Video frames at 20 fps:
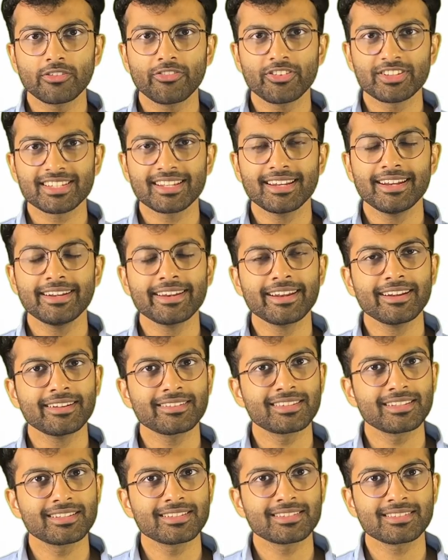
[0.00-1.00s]
To facilitate
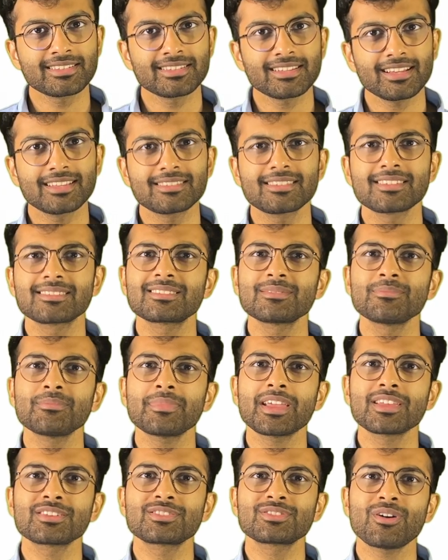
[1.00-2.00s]
this, a system
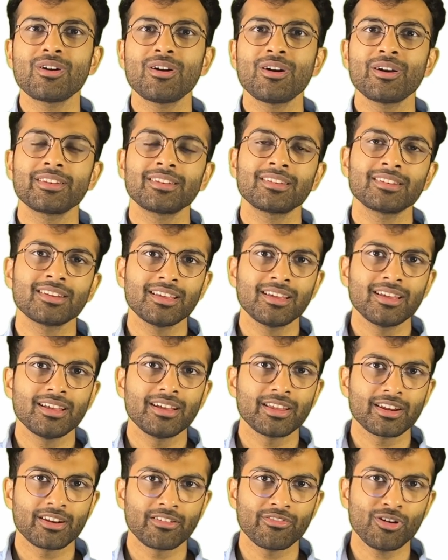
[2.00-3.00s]
based on
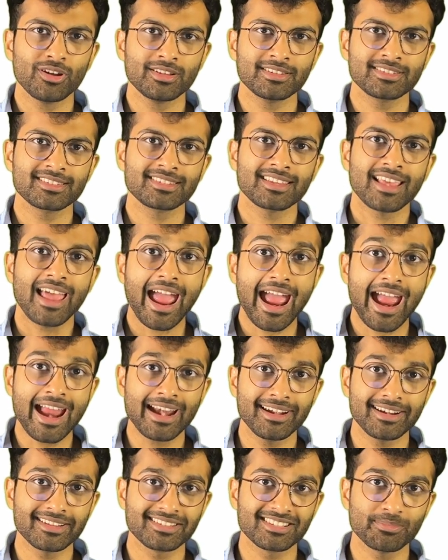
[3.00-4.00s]
rewards
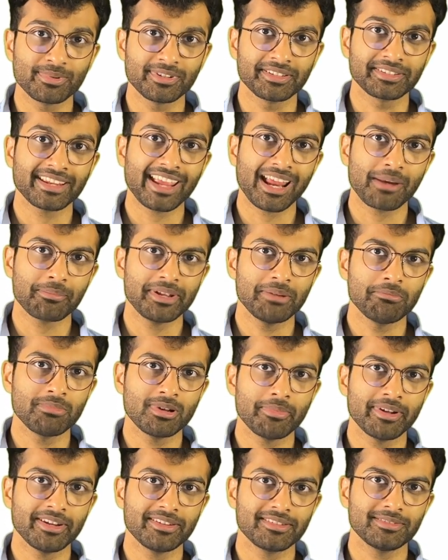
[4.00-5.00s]
and discipline can be
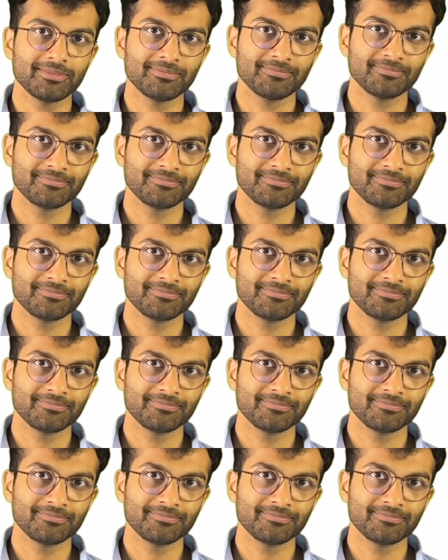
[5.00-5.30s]
implemented.